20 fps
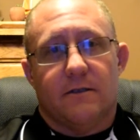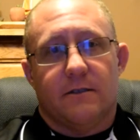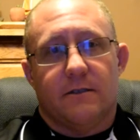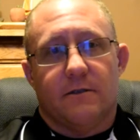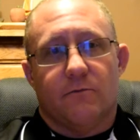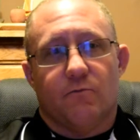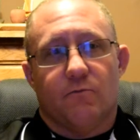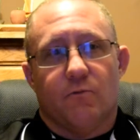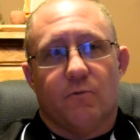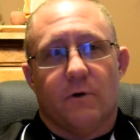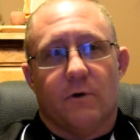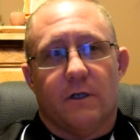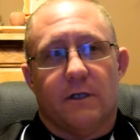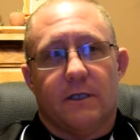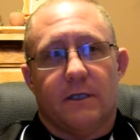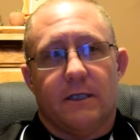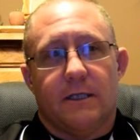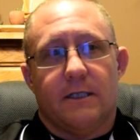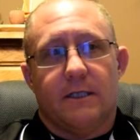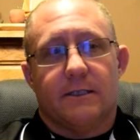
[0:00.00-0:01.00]
it
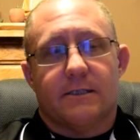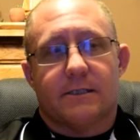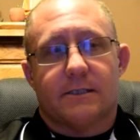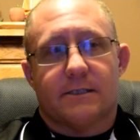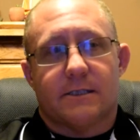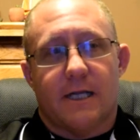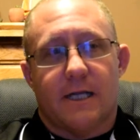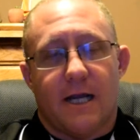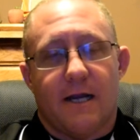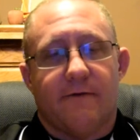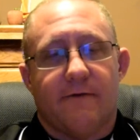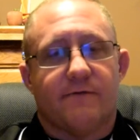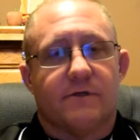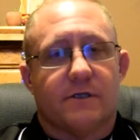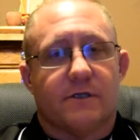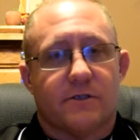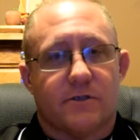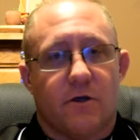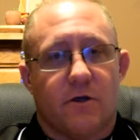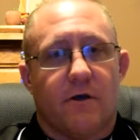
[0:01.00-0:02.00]
really saves
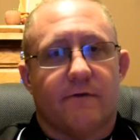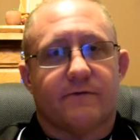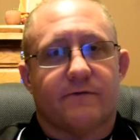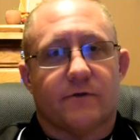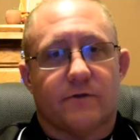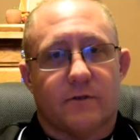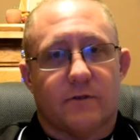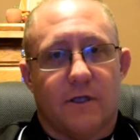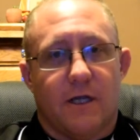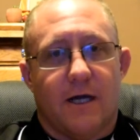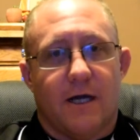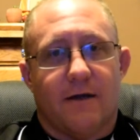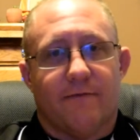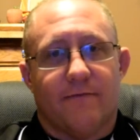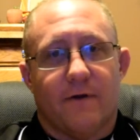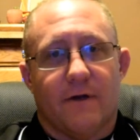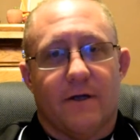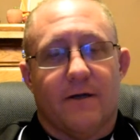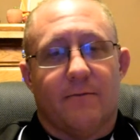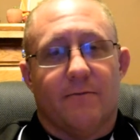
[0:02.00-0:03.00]
this officer's life,
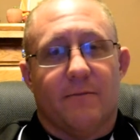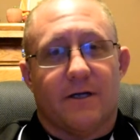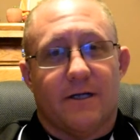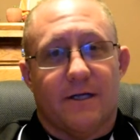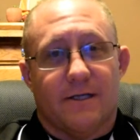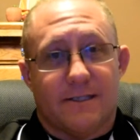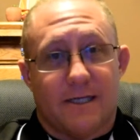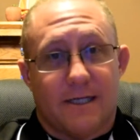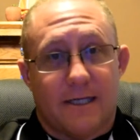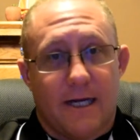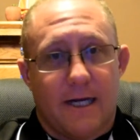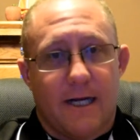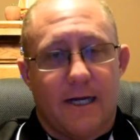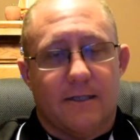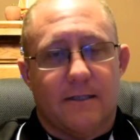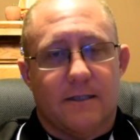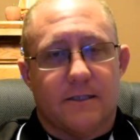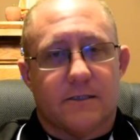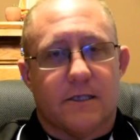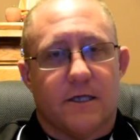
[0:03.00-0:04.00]
because again,
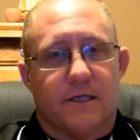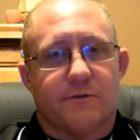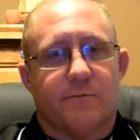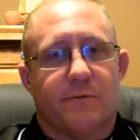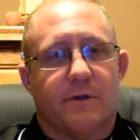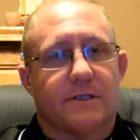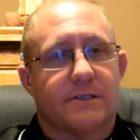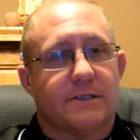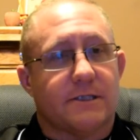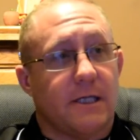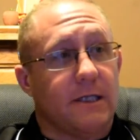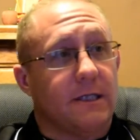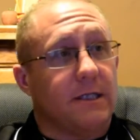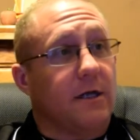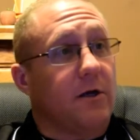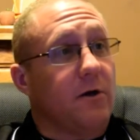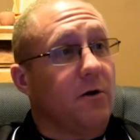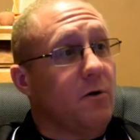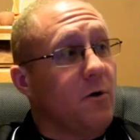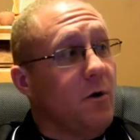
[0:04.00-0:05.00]
the suspect's sitting
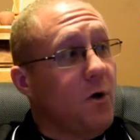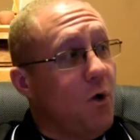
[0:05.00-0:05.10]
there